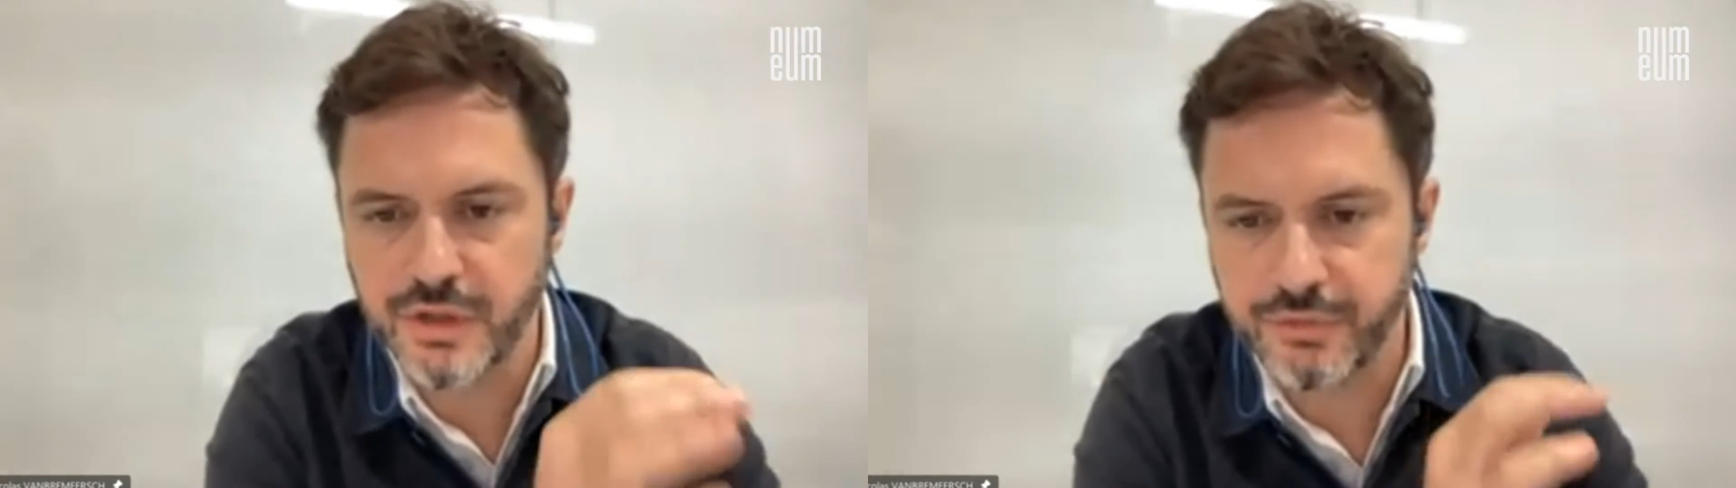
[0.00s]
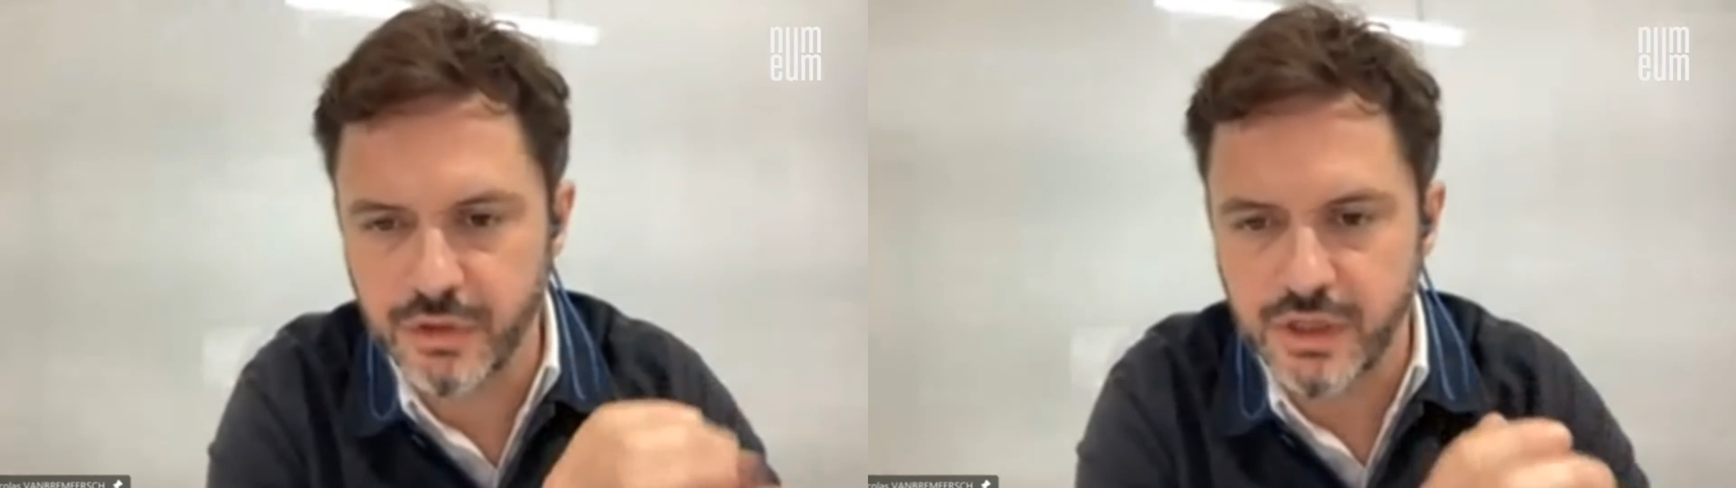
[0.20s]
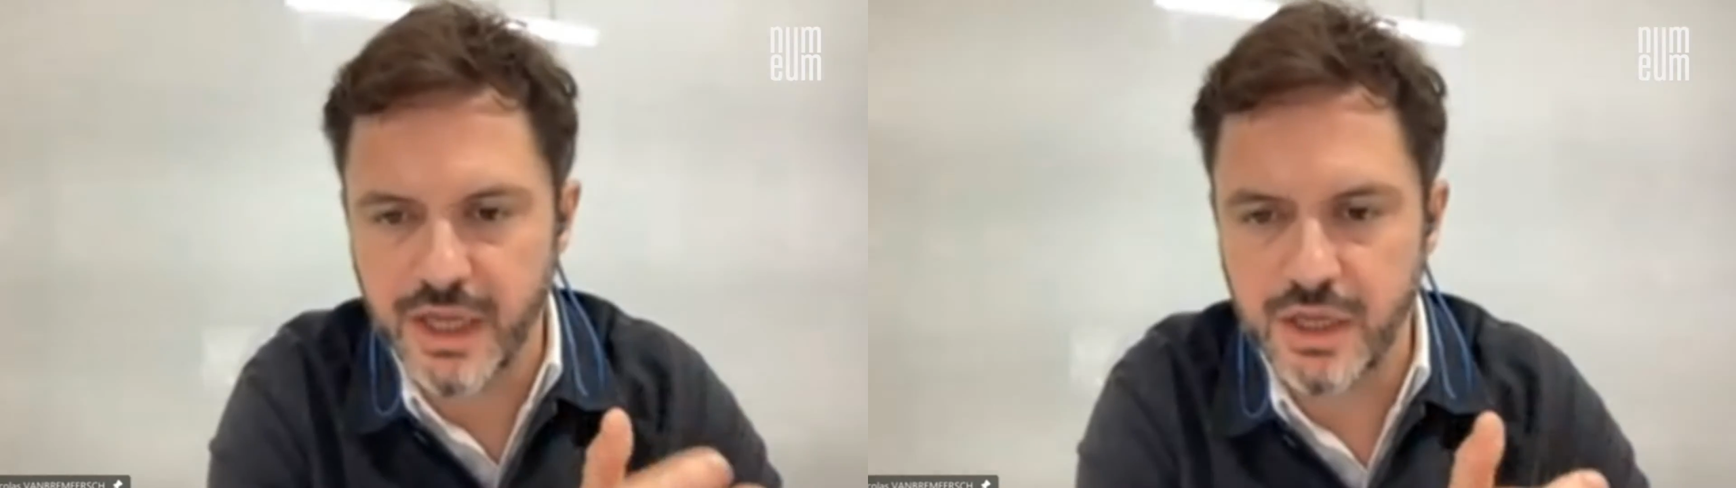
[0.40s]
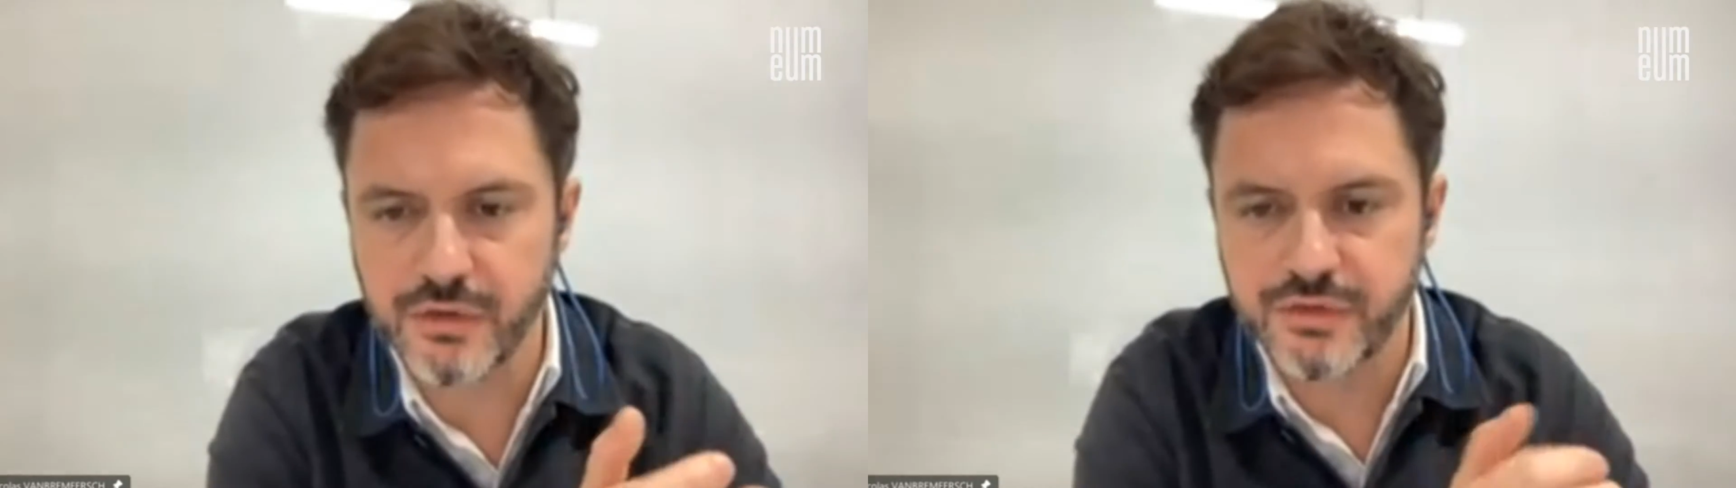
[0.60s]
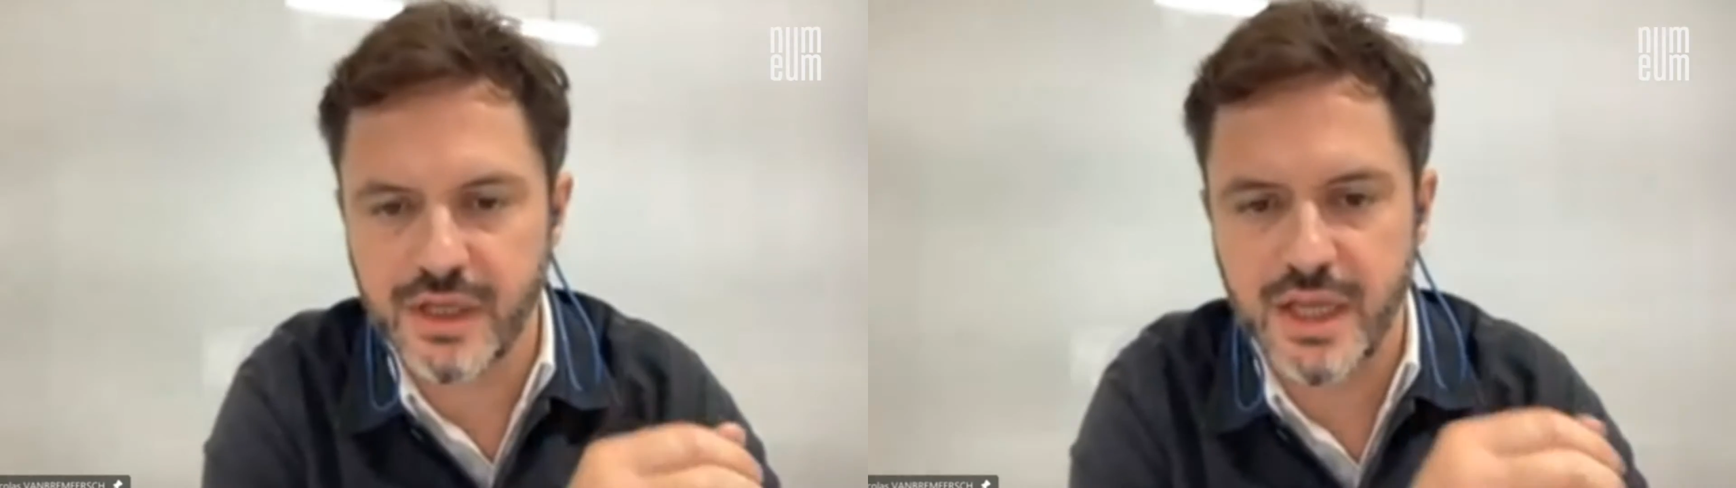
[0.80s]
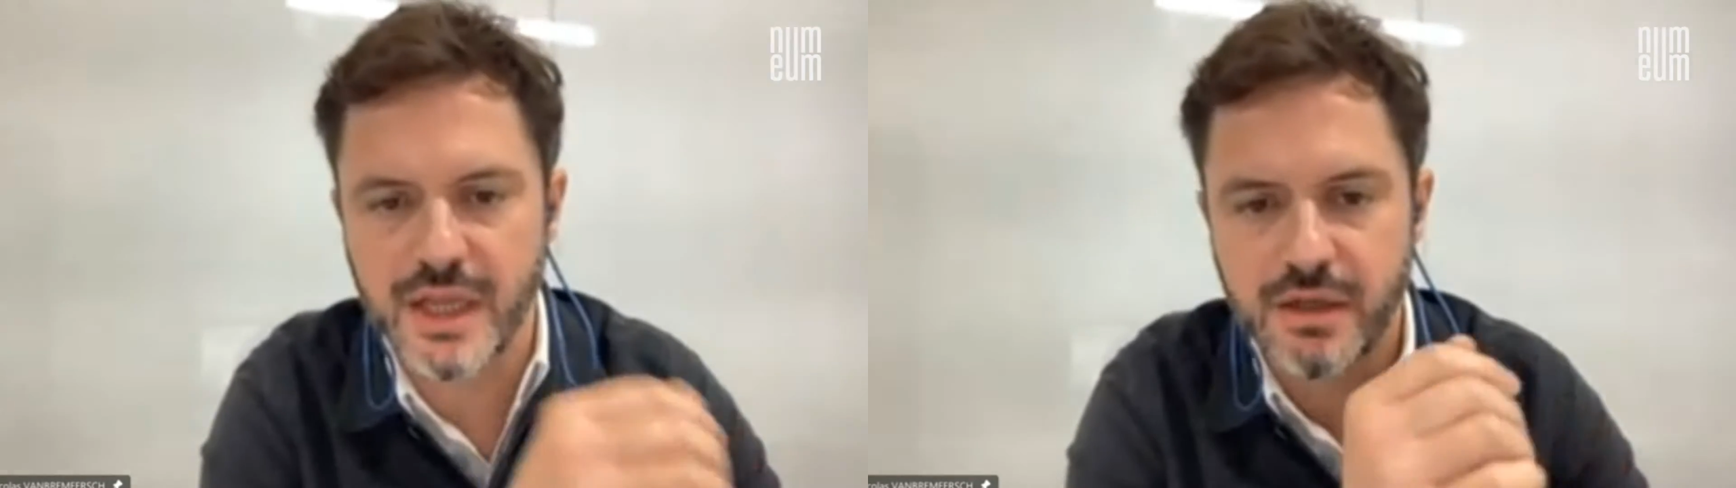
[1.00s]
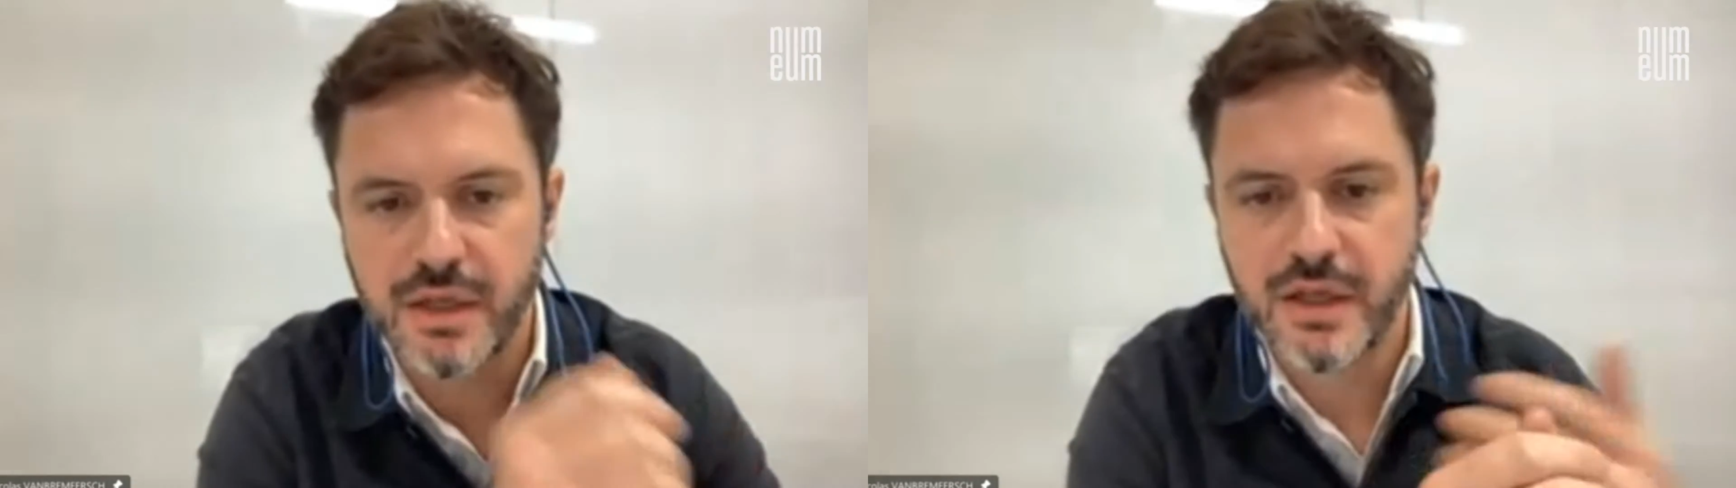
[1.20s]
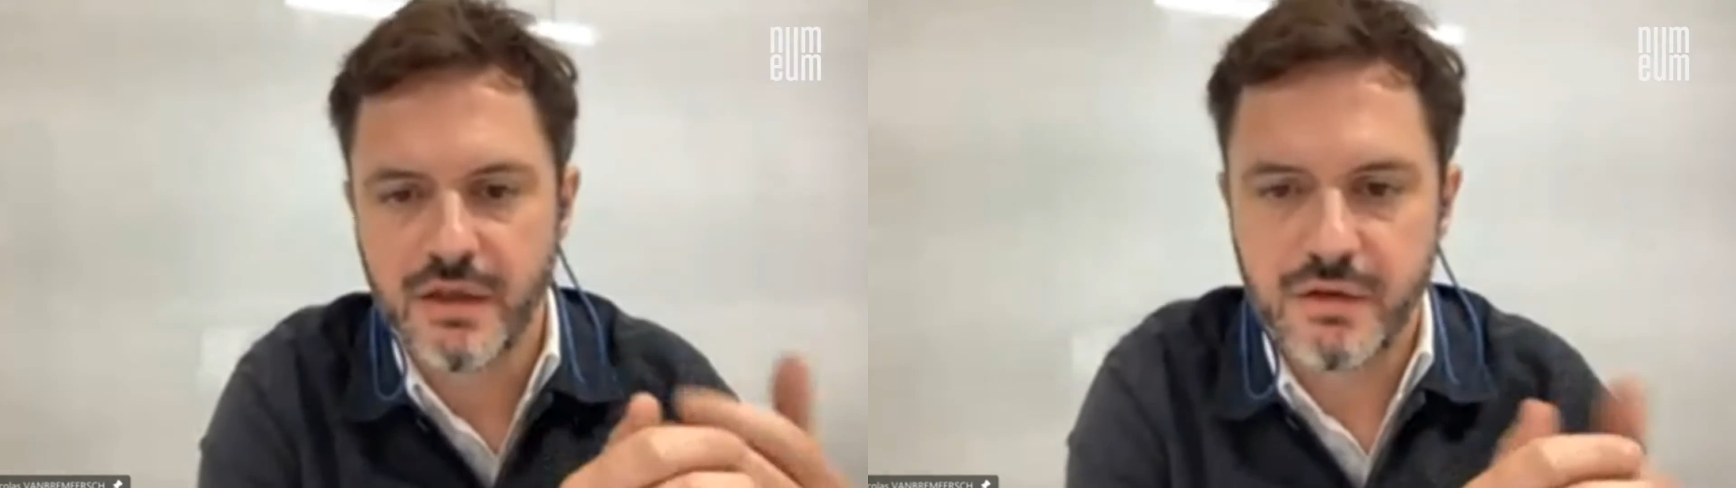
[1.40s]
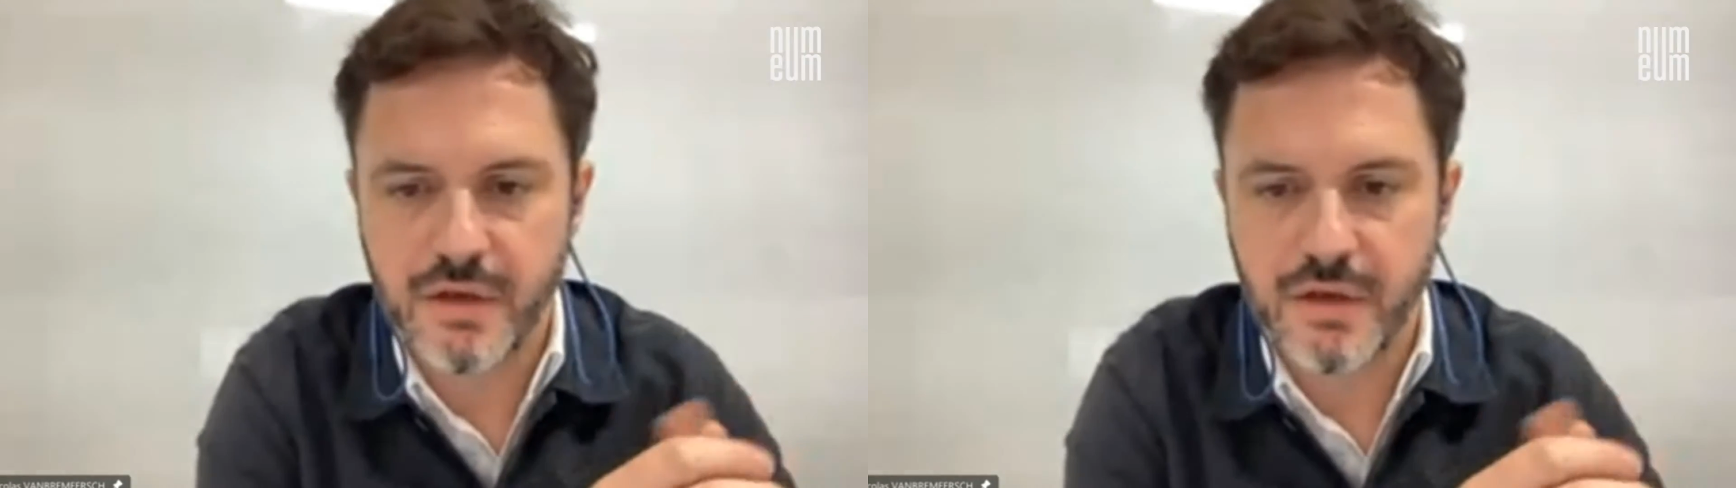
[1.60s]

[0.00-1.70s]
different layers and